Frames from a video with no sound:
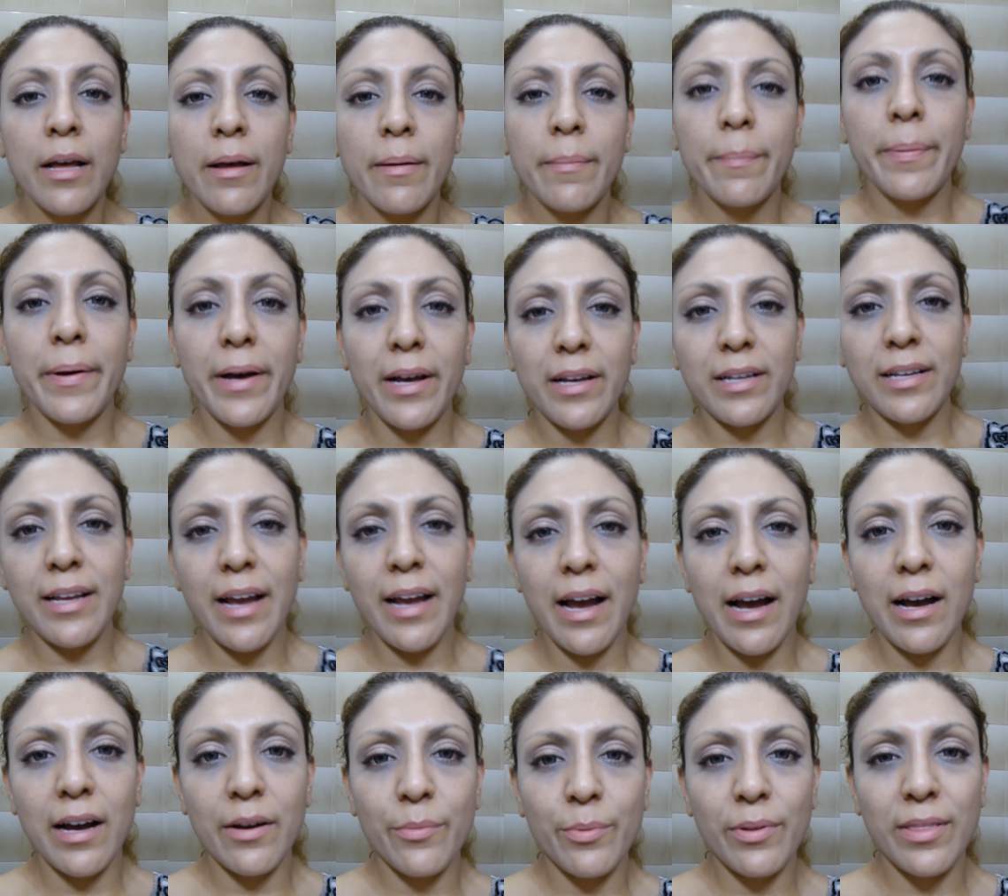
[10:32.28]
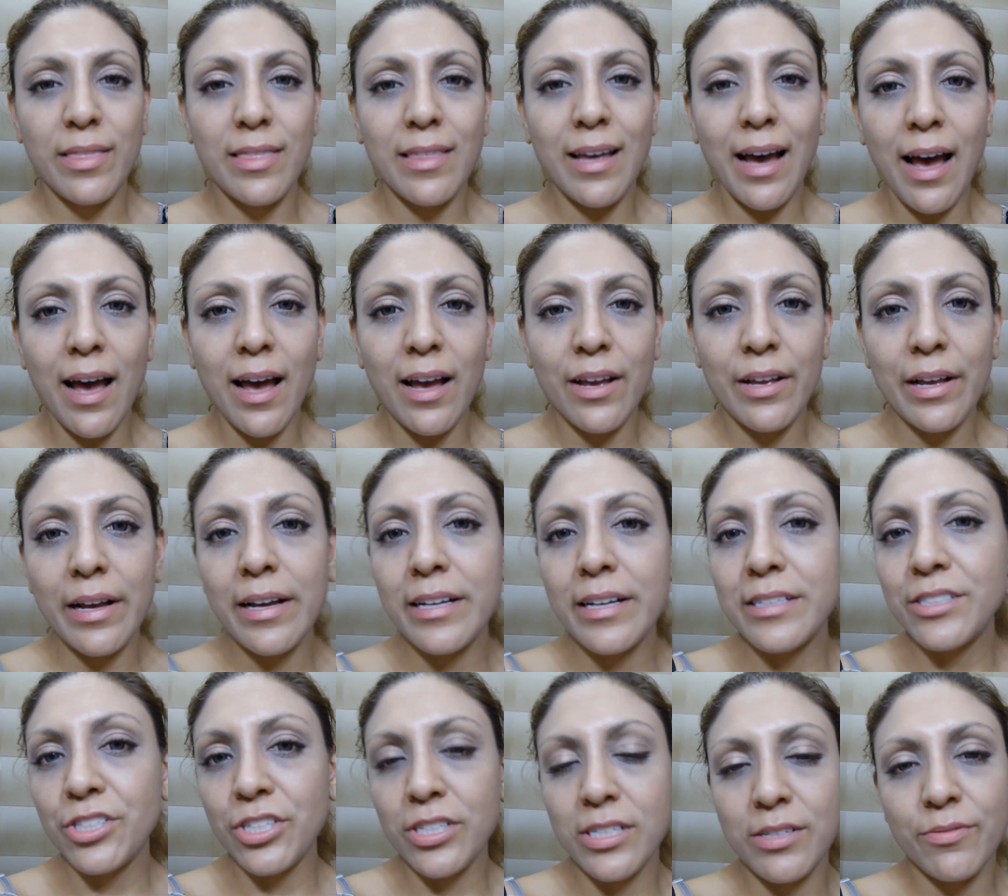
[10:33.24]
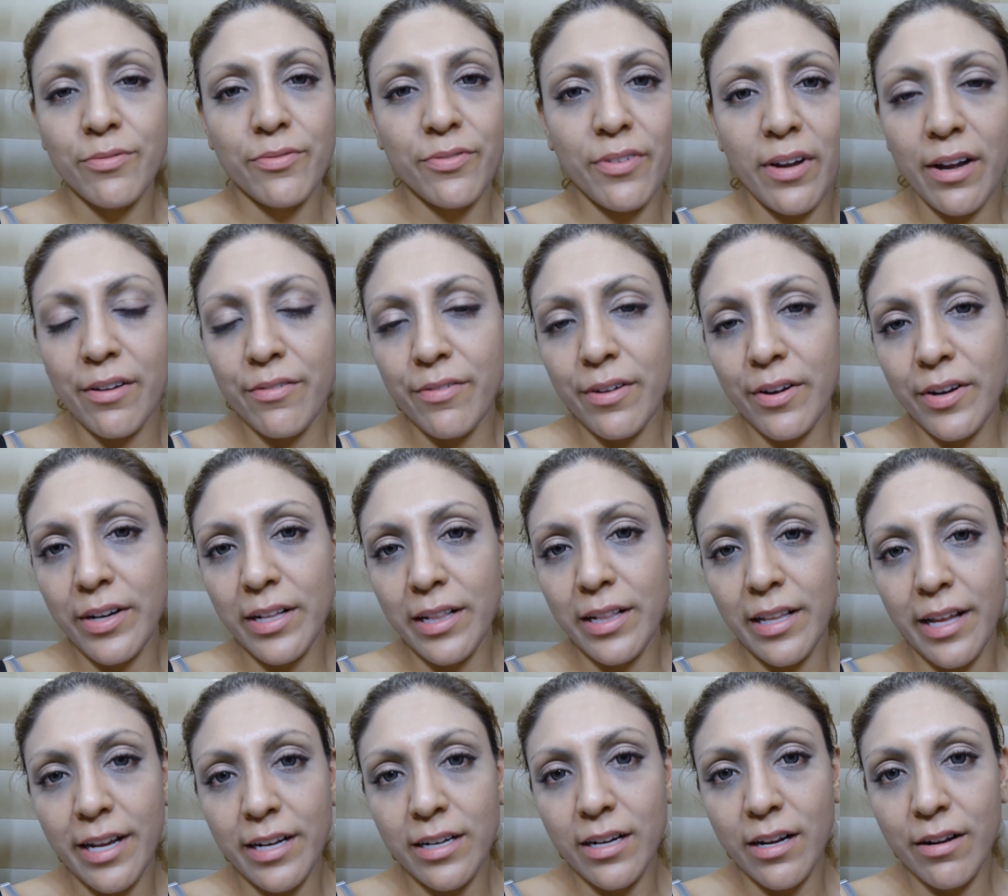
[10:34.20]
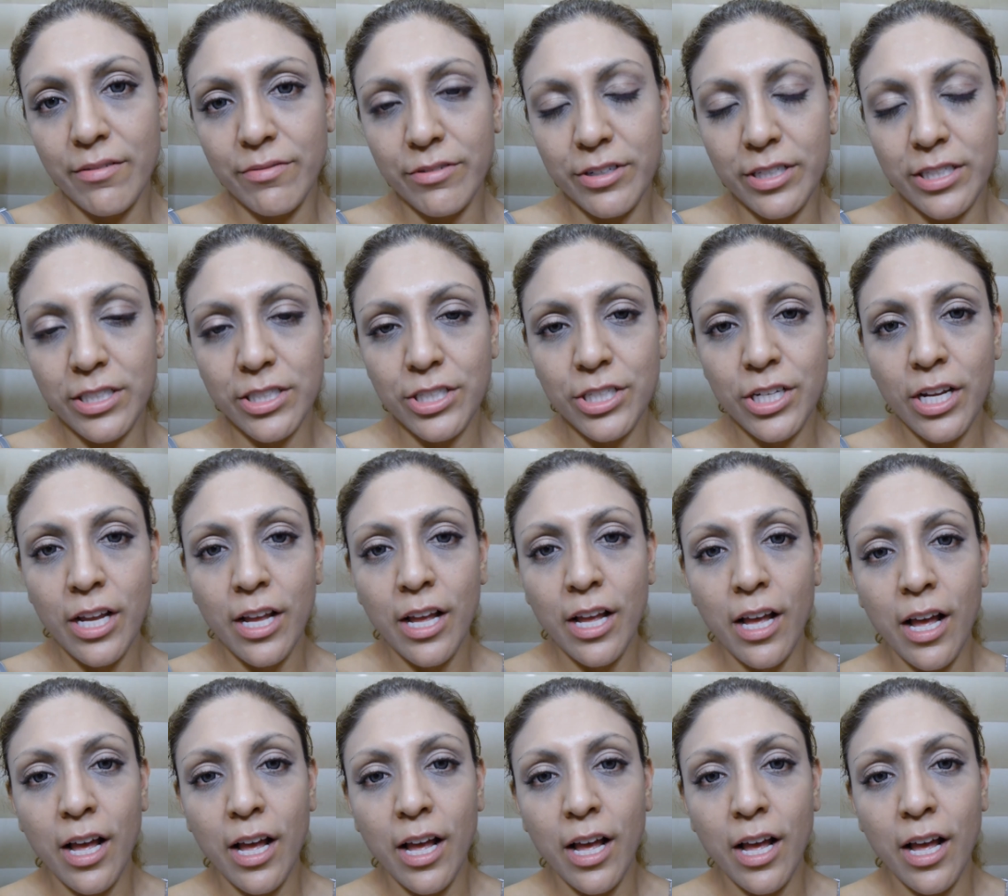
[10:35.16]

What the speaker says: But yeah, with that, it's just a very light coverage.